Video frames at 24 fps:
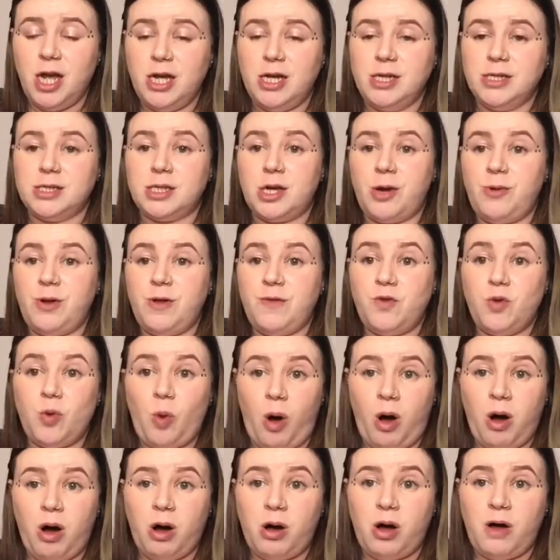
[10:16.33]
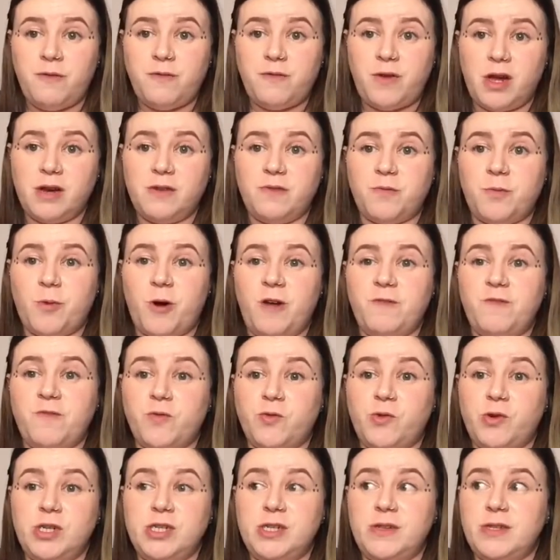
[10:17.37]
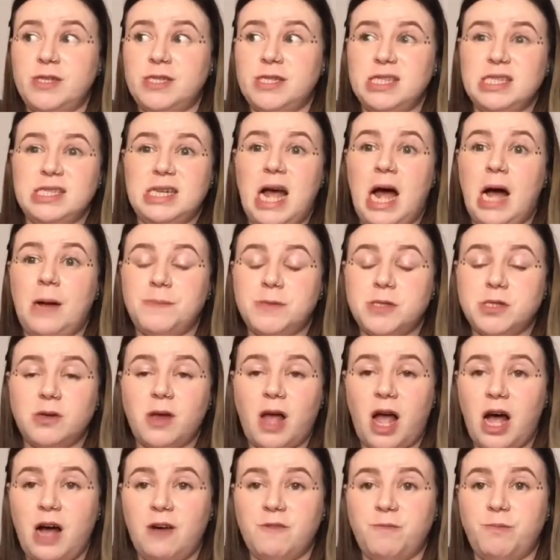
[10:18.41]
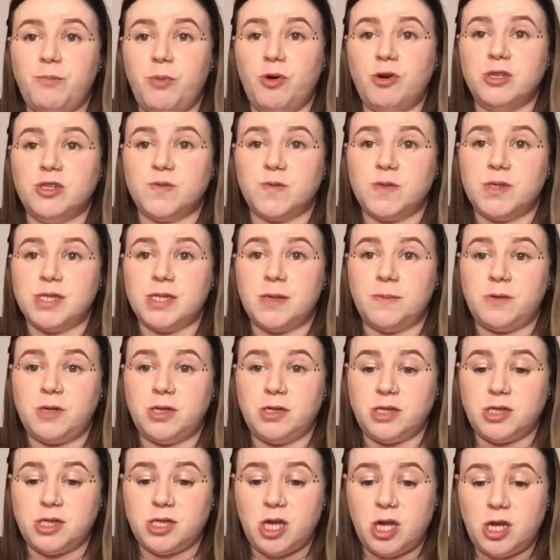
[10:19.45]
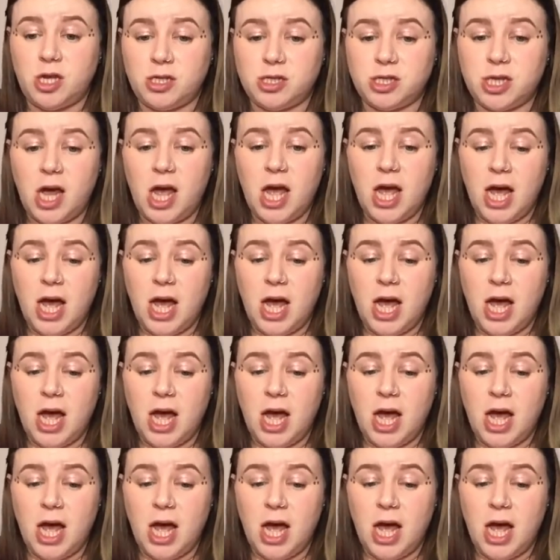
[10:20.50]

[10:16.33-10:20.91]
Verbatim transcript: So if you are a fan of Brian Froud, this is an absolute have book as far as I'm concerned.